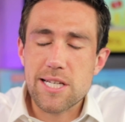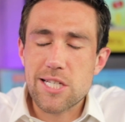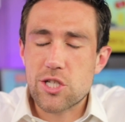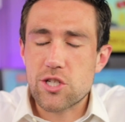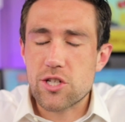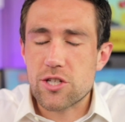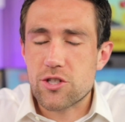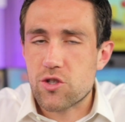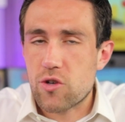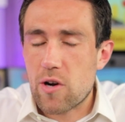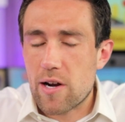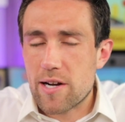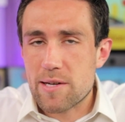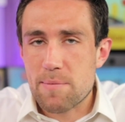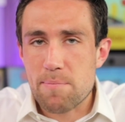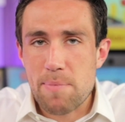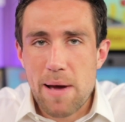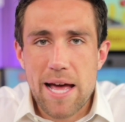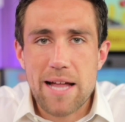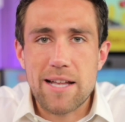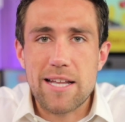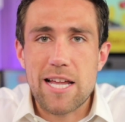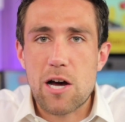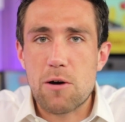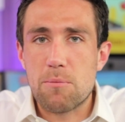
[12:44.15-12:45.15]
is just trying to
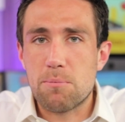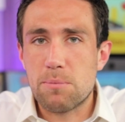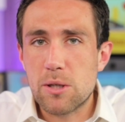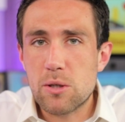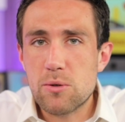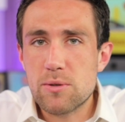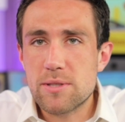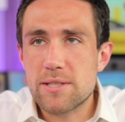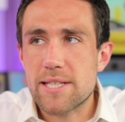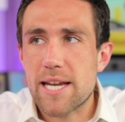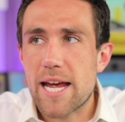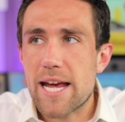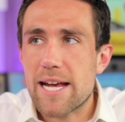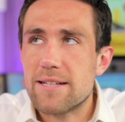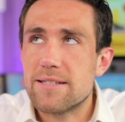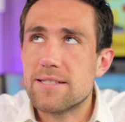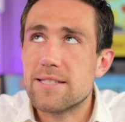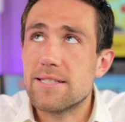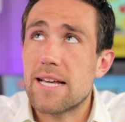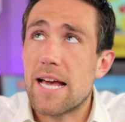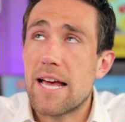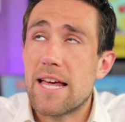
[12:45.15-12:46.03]
bail out blue states.